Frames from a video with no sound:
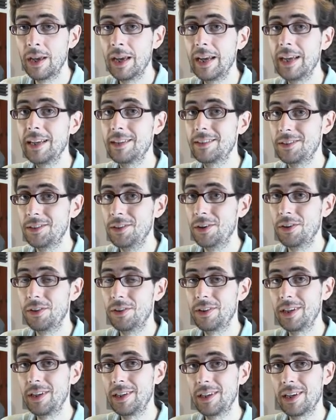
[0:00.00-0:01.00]
It's
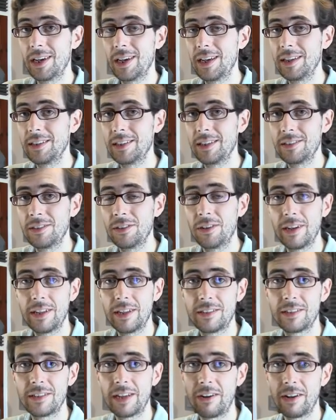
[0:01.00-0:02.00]
not the uh, it's not
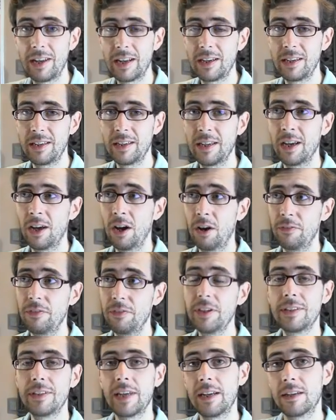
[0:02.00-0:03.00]
necessarily any of
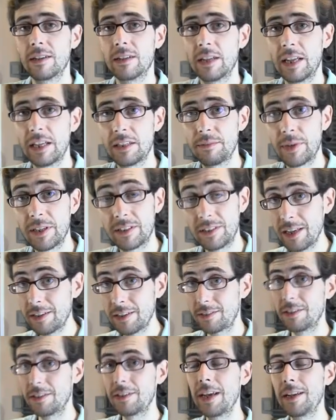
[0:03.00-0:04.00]
the technical aspects.
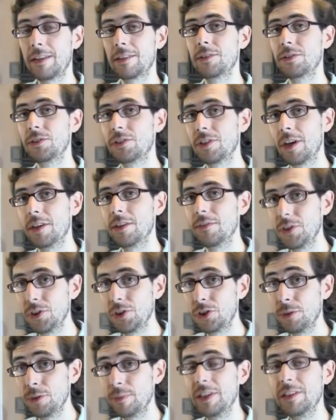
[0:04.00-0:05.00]
Yes, the technical side of
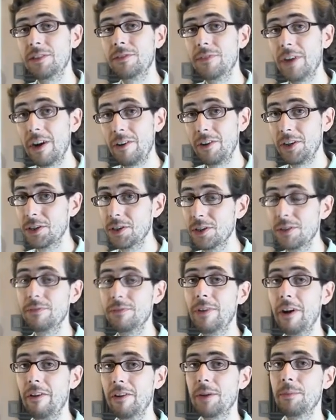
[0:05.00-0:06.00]
YouTube is very good,
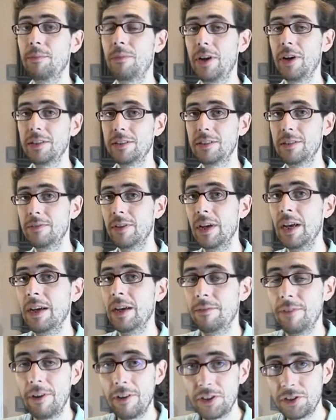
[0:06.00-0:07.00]
very impressive,
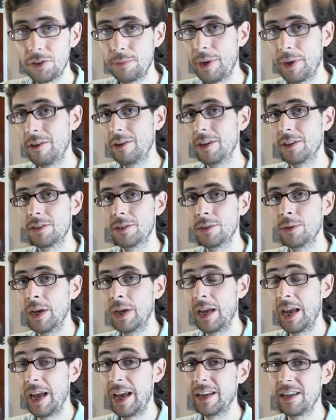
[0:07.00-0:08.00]
very superior to
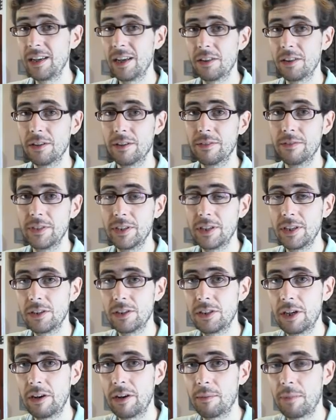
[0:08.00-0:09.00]
any other video
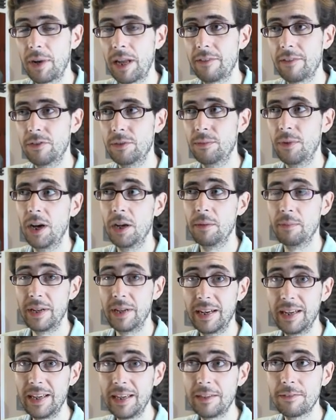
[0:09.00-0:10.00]
sharing platform, I
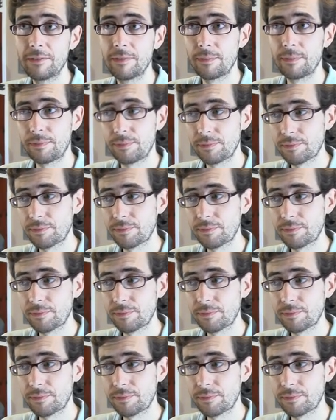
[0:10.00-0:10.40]
believe